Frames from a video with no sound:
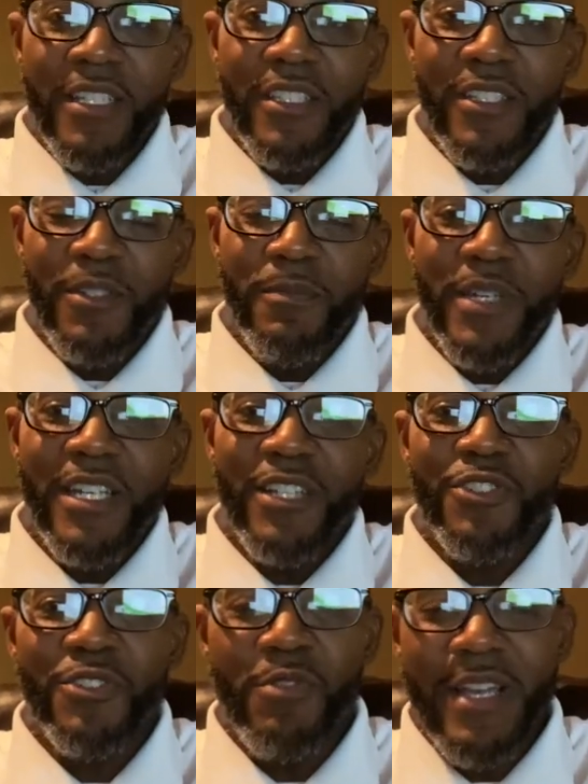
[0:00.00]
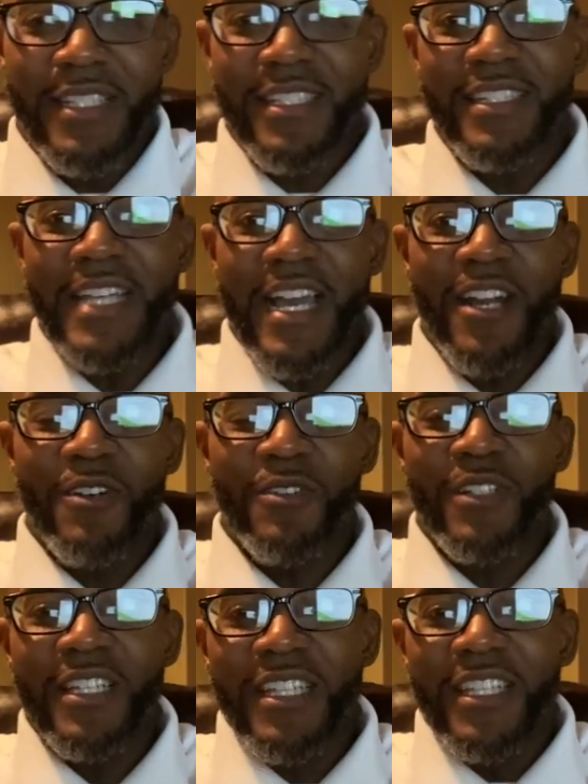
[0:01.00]
You're being stressed
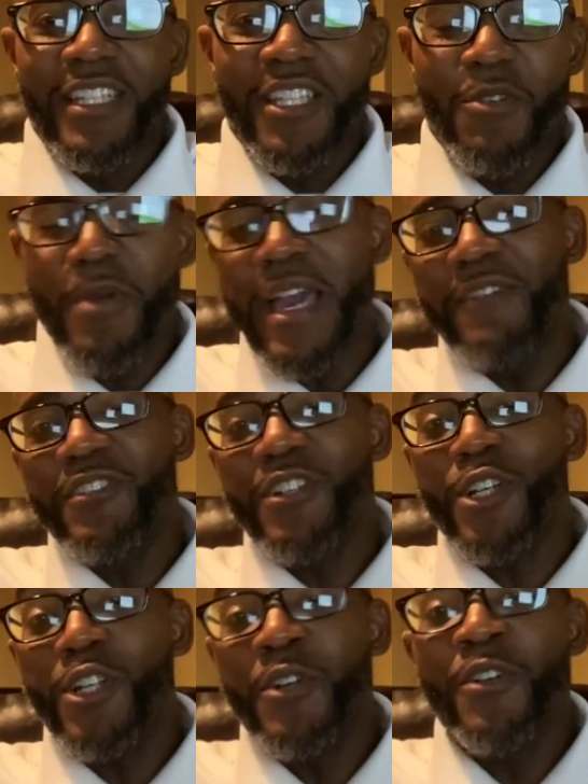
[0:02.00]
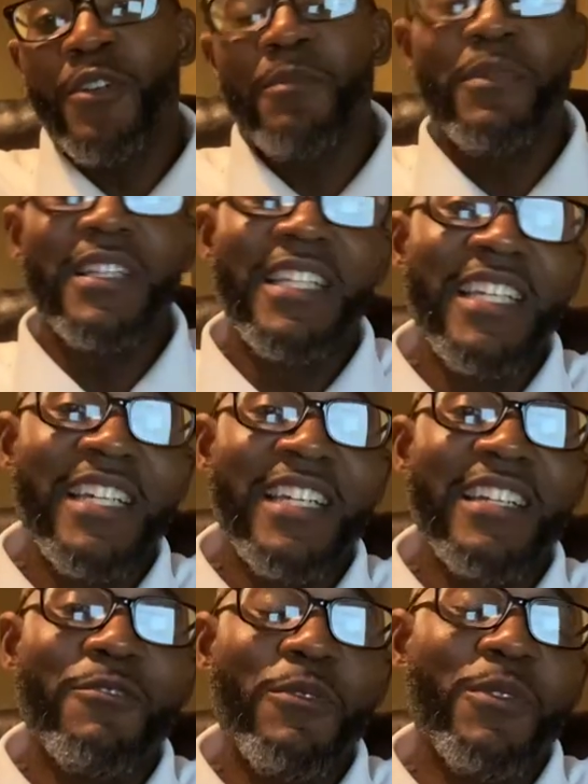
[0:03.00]
out. You have to learn, but
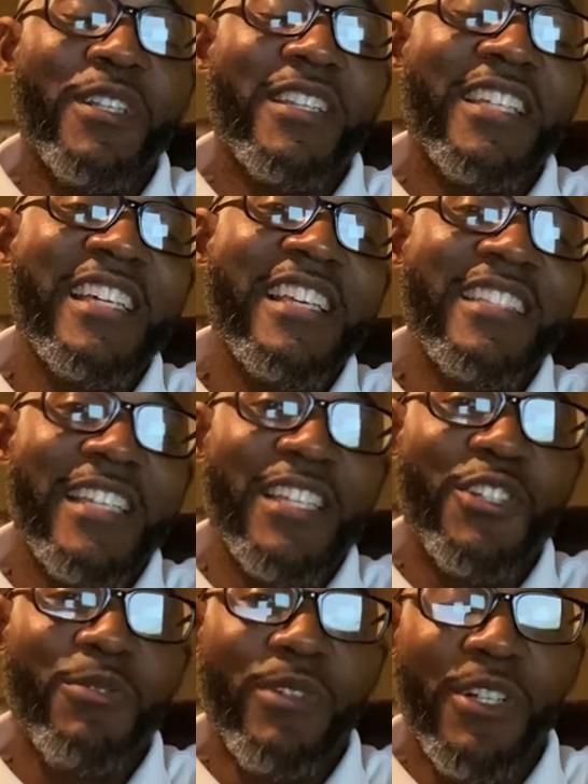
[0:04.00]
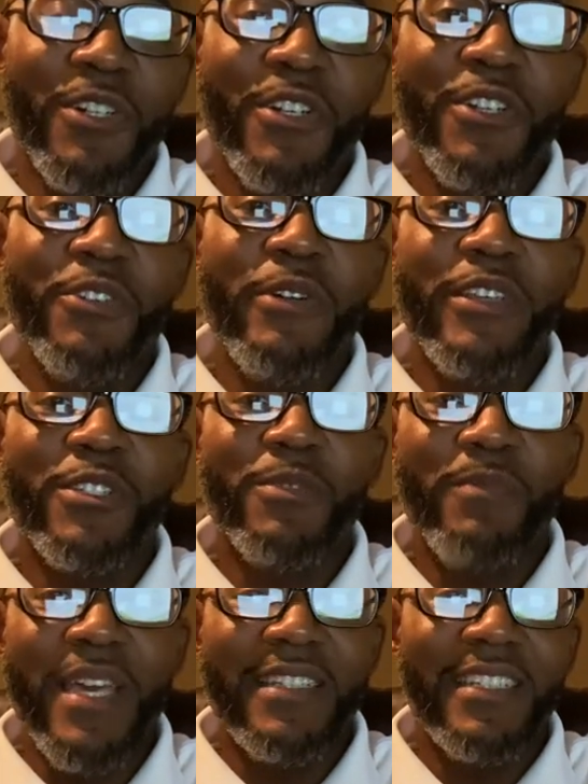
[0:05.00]
then the things that you learn, you're
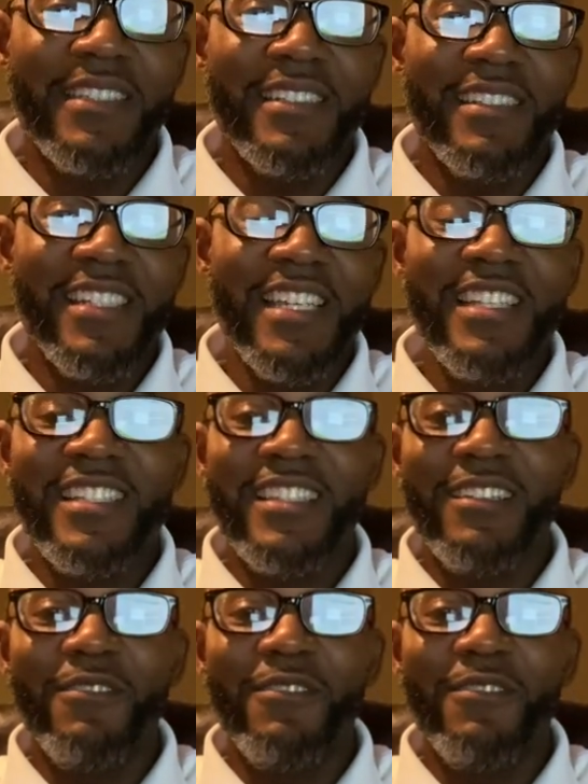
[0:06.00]
expected to teach the